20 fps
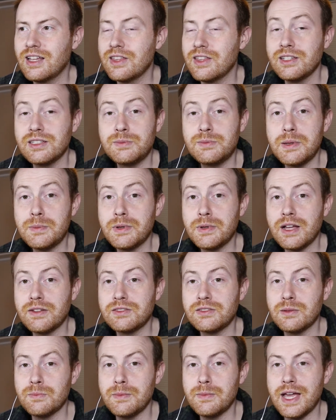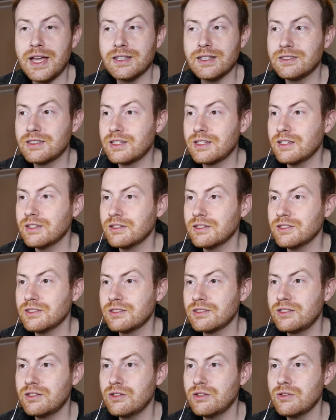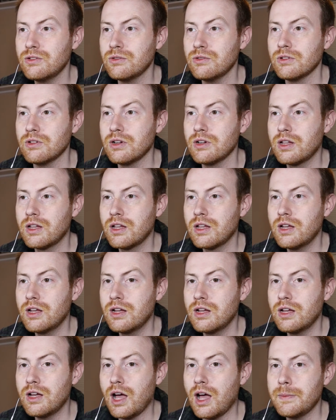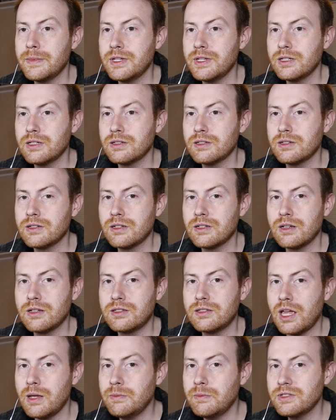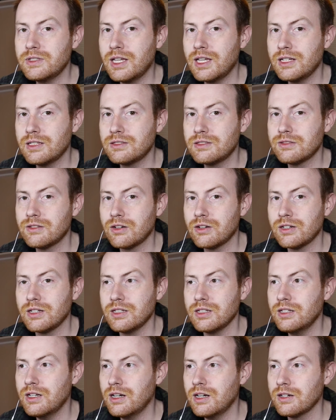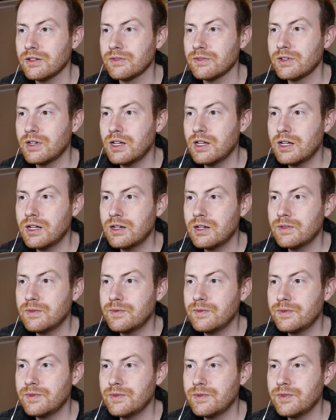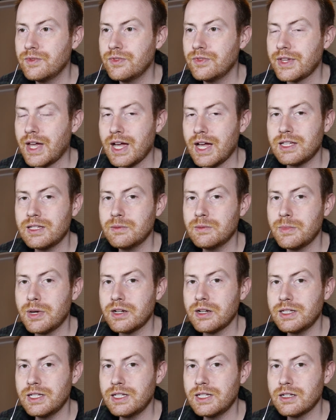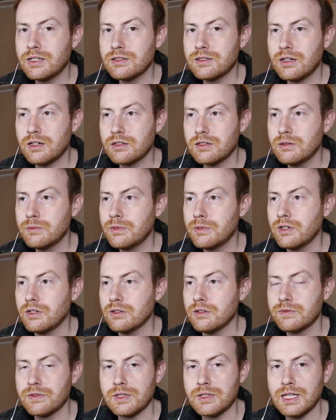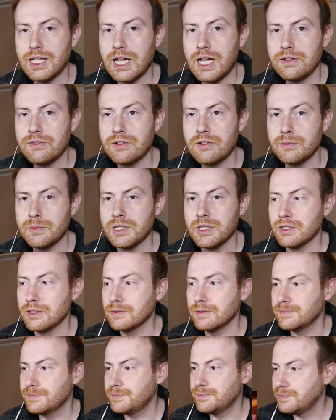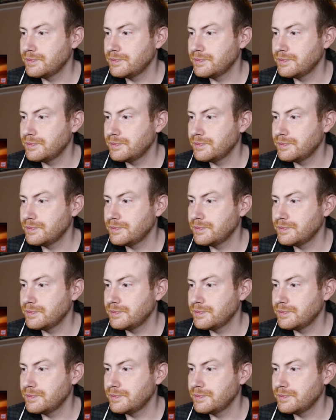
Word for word: These people have some mad skills too. I mean, table tennis is hard enough. I can barely kick a soccer ball for the life of me.